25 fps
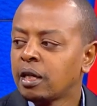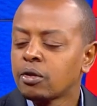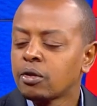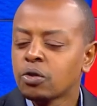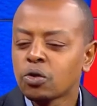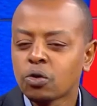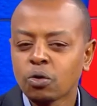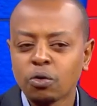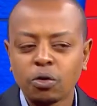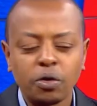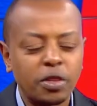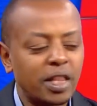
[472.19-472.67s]

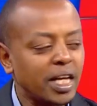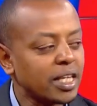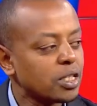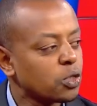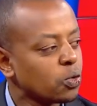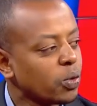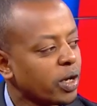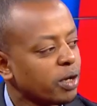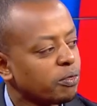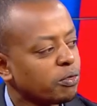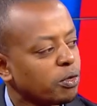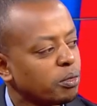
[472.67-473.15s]
So that's
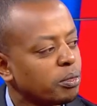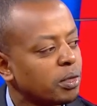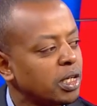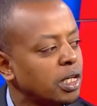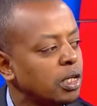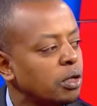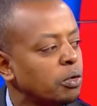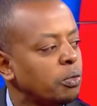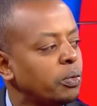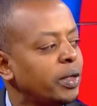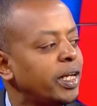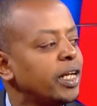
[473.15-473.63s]
why for
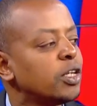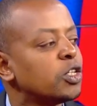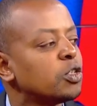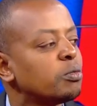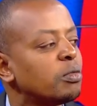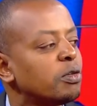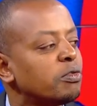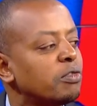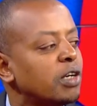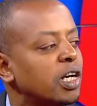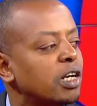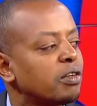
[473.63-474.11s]
me, we need to
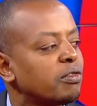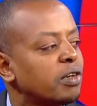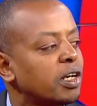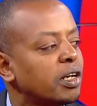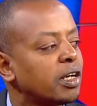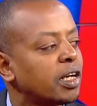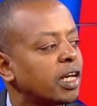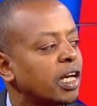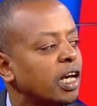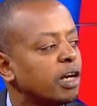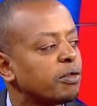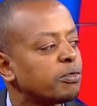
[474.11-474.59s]
be very,
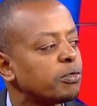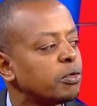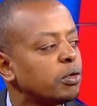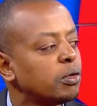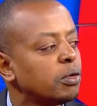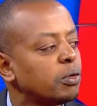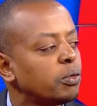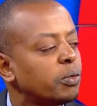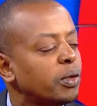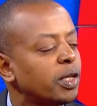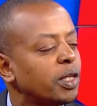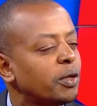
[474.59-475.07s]
very careful
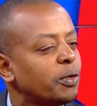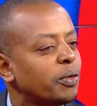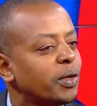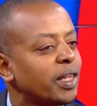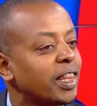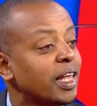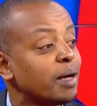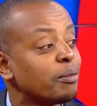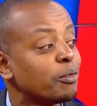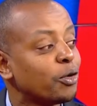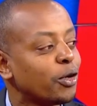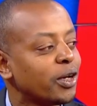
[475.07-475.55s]
with
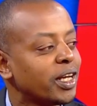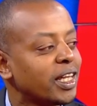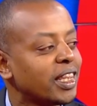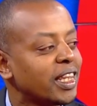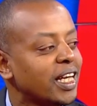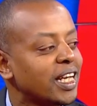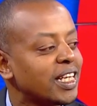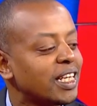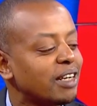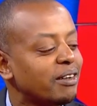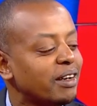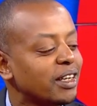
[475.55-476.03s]
them going in
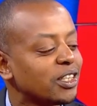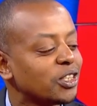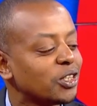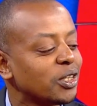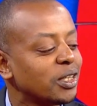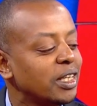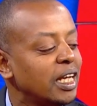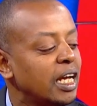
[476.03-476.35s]
that direction.